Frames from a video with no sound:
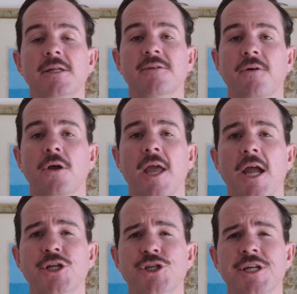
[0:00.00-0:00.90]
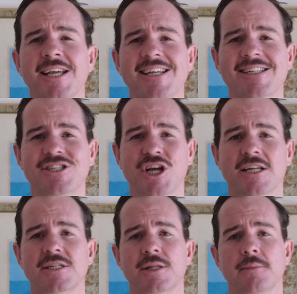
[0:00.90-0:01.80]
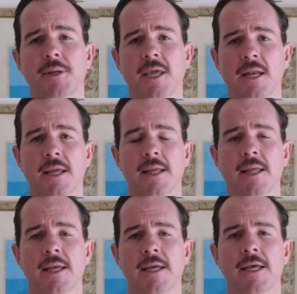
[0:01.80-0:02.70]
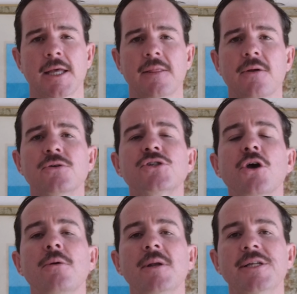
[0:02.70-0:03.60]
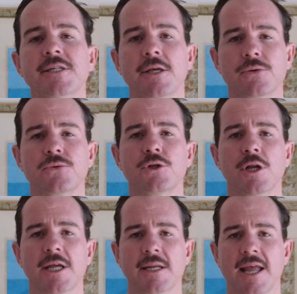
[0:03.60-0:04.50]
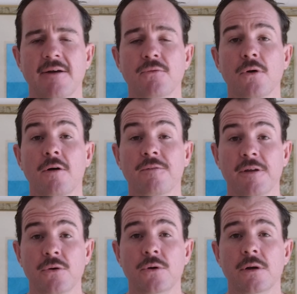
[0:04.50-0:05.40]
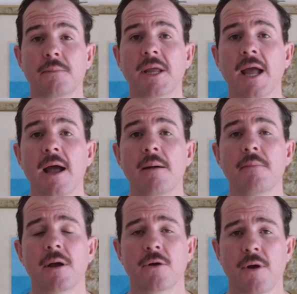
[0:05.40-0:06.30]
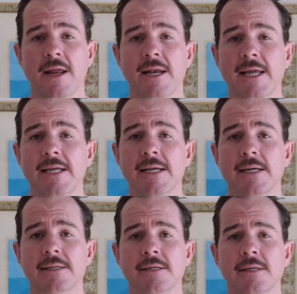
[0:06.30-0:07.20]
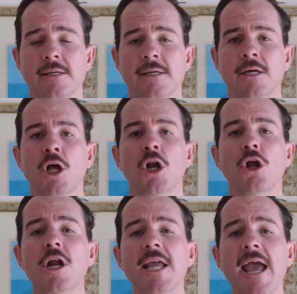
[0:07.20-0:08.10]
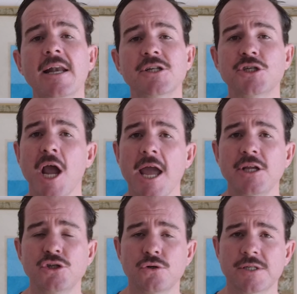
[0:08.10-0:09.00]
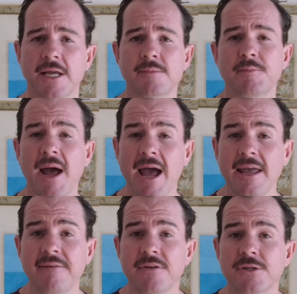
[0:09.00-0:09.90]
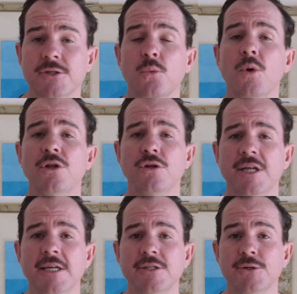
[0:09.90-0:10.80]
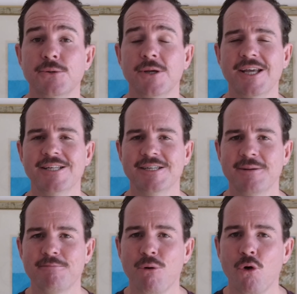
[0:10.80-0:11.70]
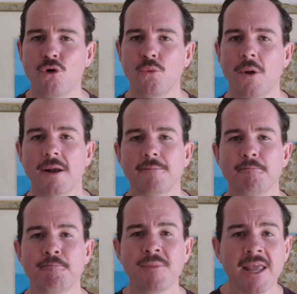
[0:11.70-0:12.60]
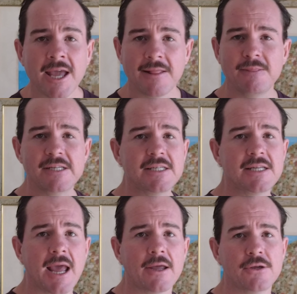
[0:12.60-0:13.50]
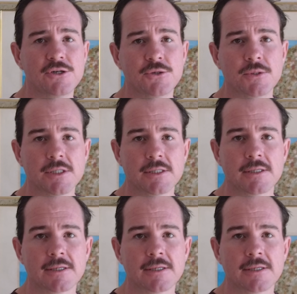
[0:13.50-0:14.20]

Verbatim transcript: as a vocation is just the beginning. There are so many skills you need to cover off in order to become a great leader. Learning how to change your team's behaviours when you need to is an important one. And this is how you do it.